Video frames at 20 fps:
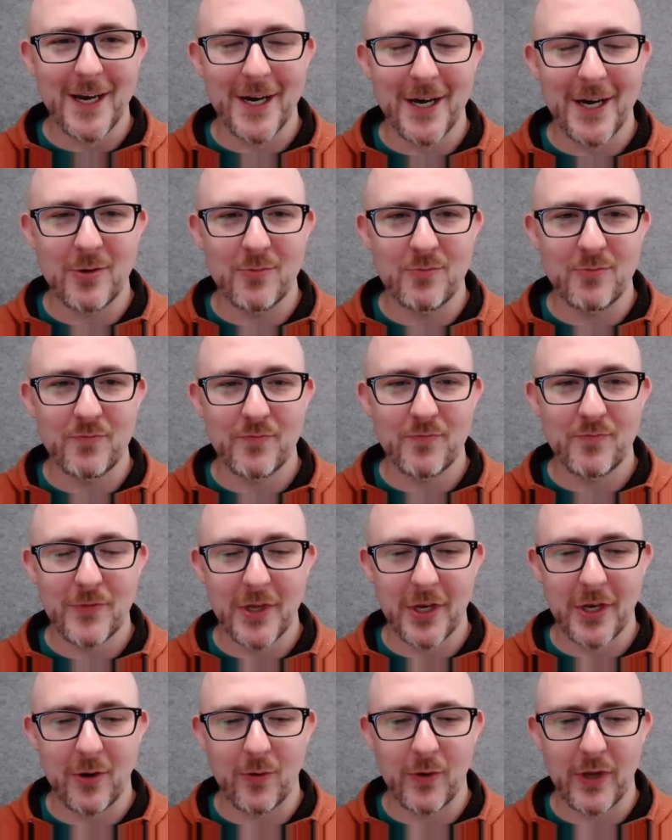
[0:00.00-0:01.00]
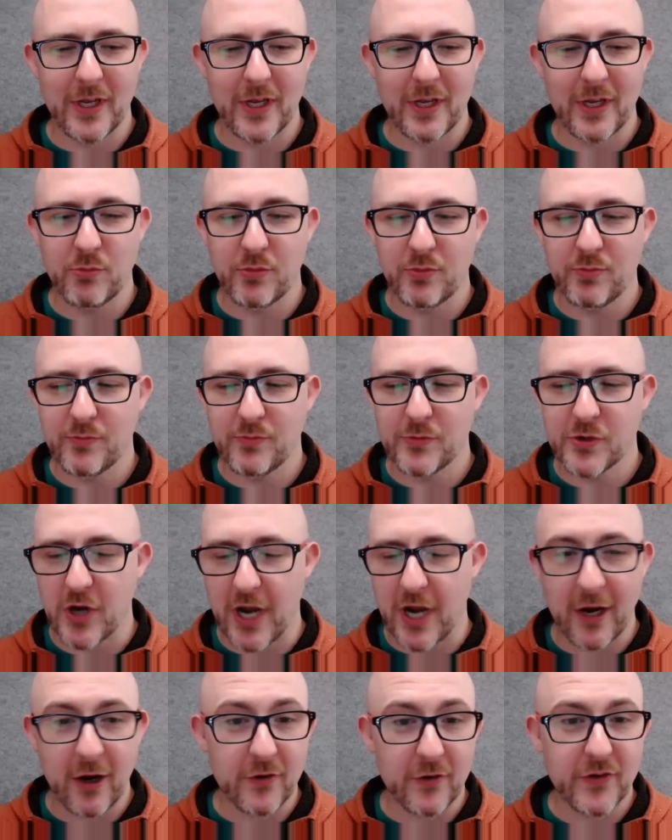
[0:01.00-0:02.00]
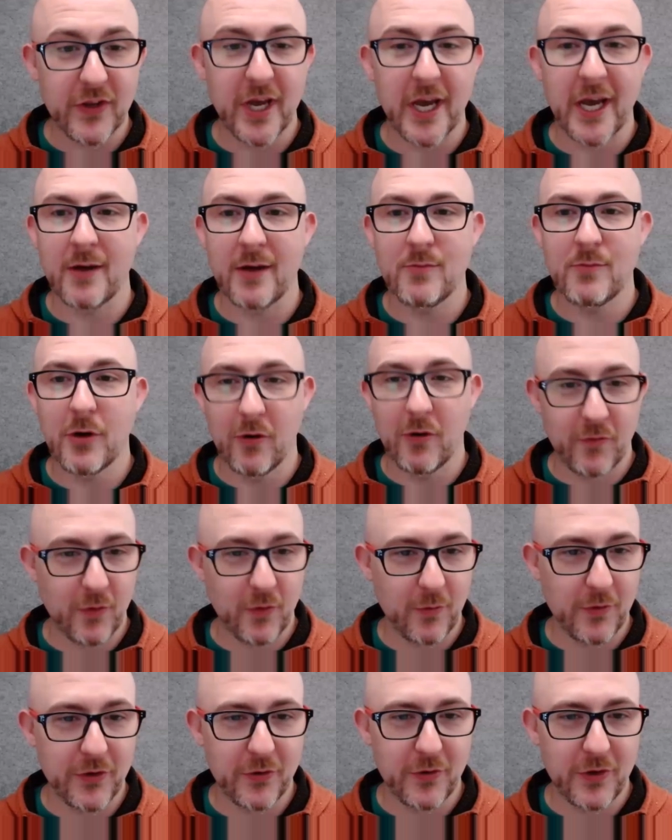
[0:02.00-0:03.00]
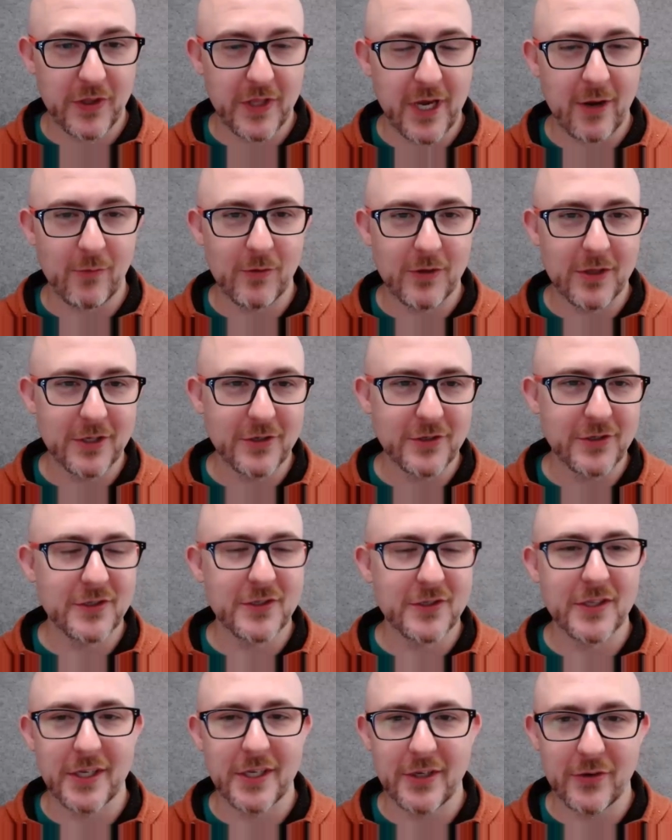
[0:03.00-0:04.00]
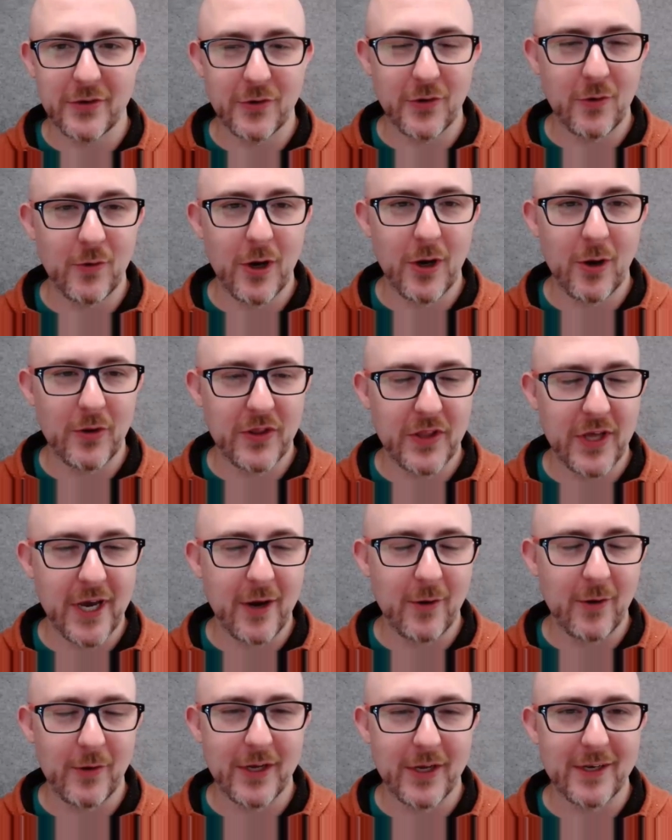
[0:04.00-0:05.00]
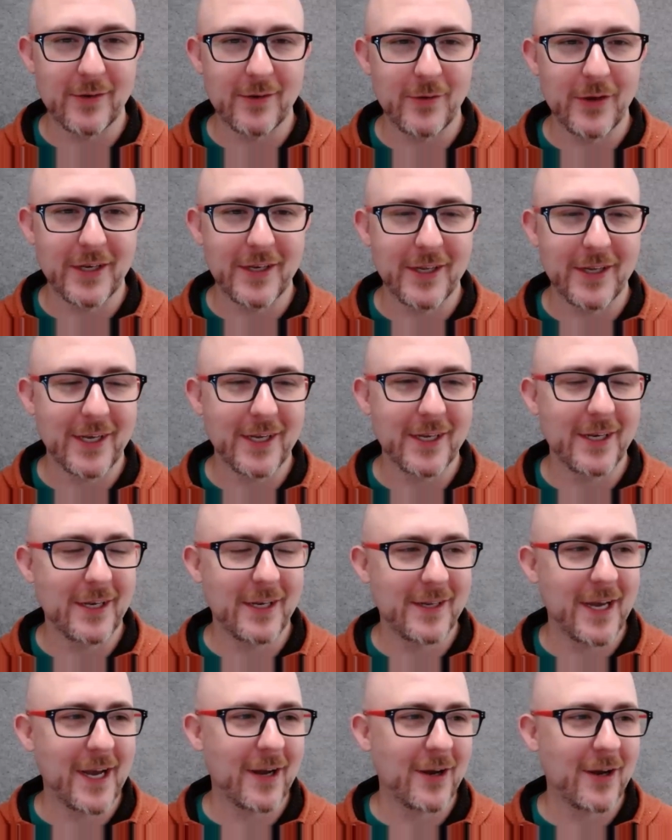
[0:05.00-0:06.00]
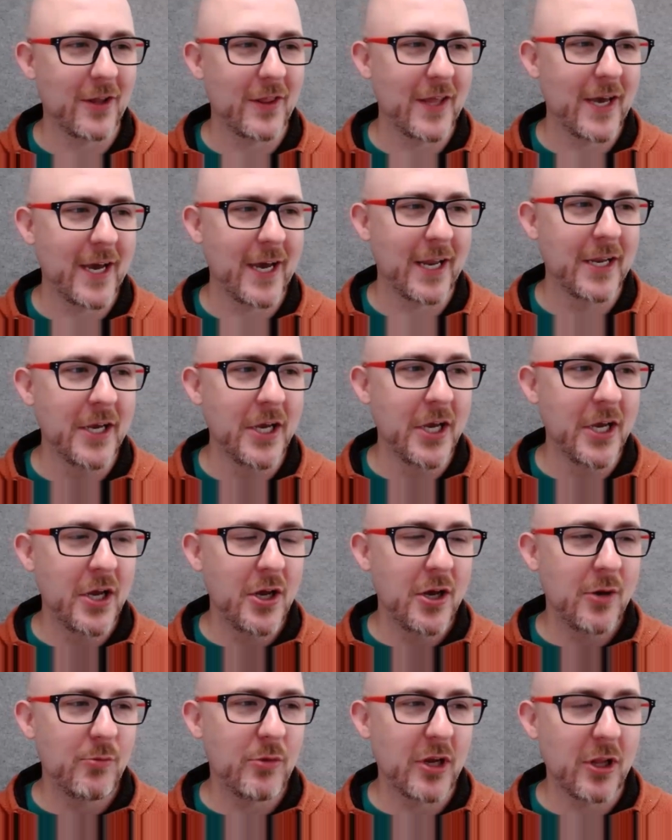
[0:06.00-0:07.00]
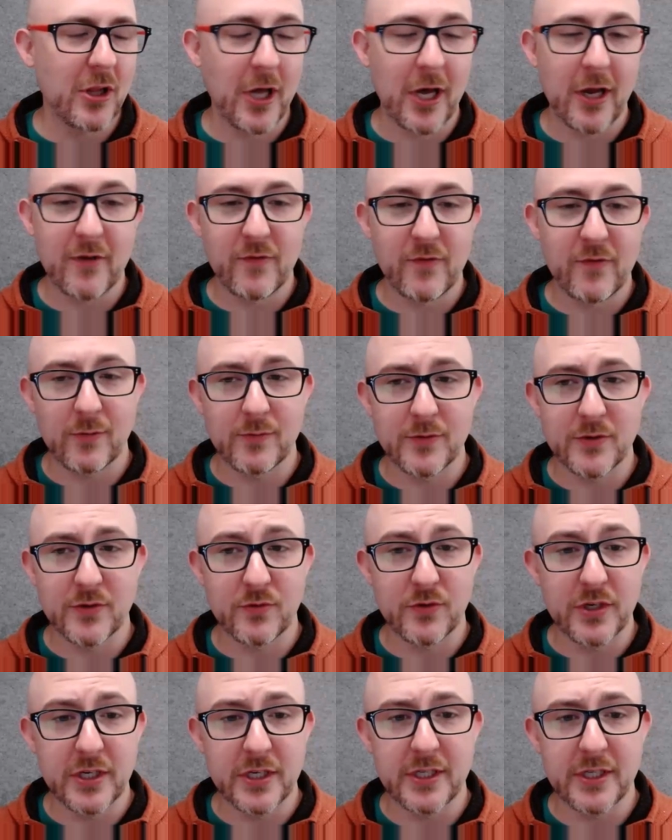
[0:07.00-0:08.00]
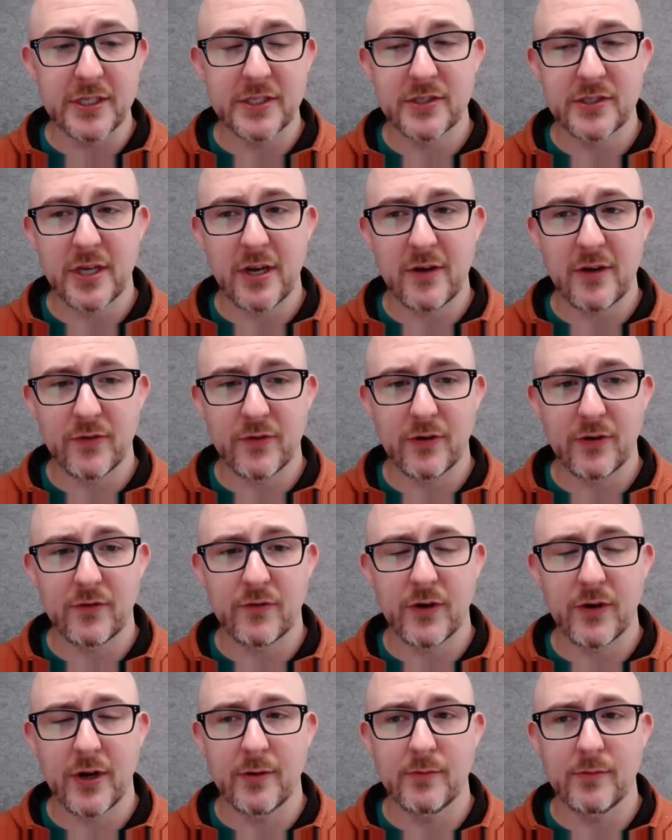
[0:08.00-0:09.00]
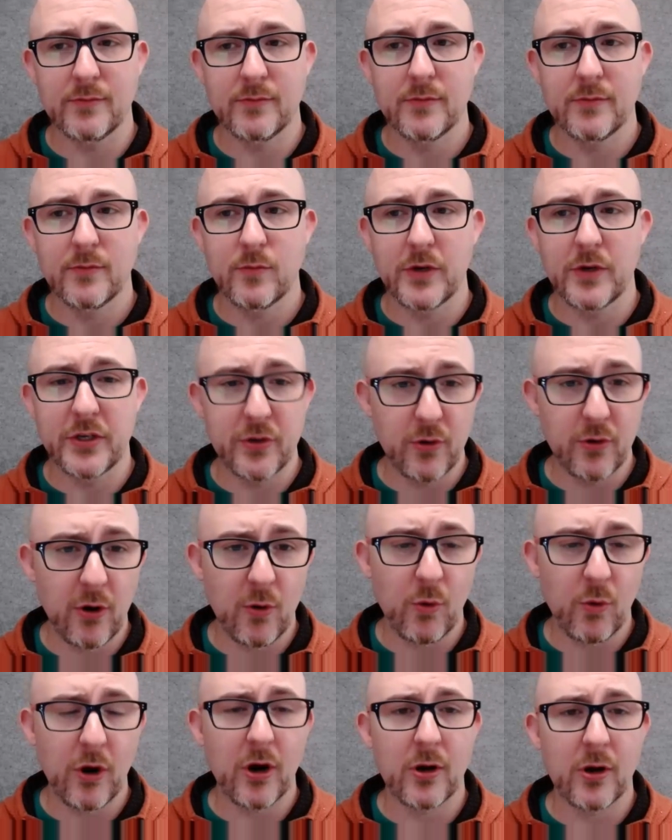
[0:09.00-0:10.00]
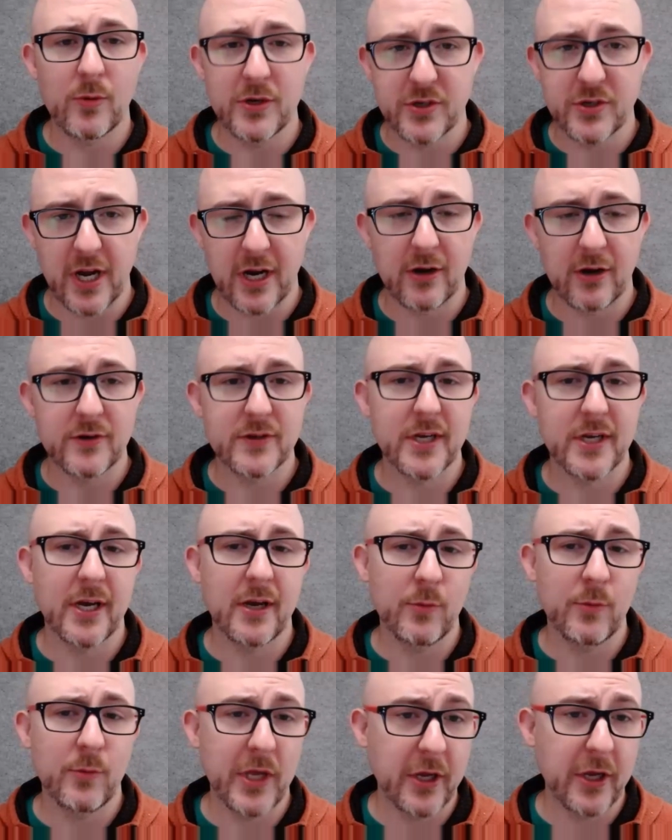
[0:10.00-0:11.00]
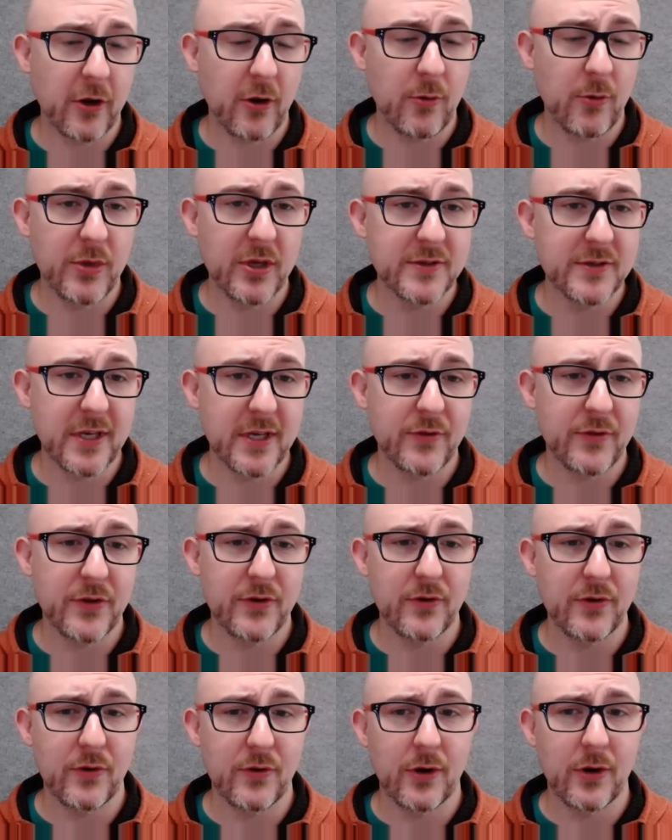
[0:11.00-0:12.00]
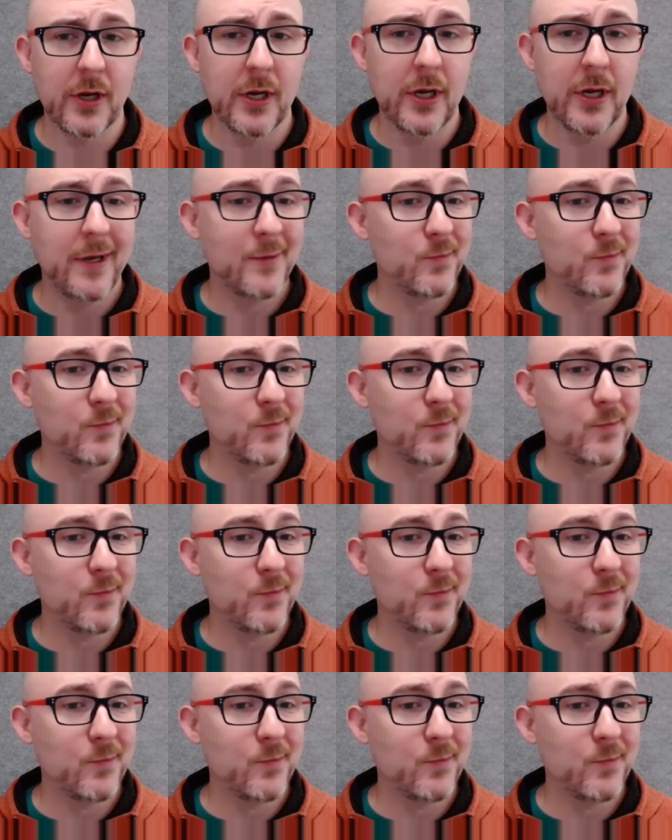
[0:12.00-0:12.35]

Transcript: We can track our time. Hopefully we're doing that religiously and doing well with that. We can dig into tech on that. But a lot of firms really suffer from we do our work, we track our time, we get our bills out the door,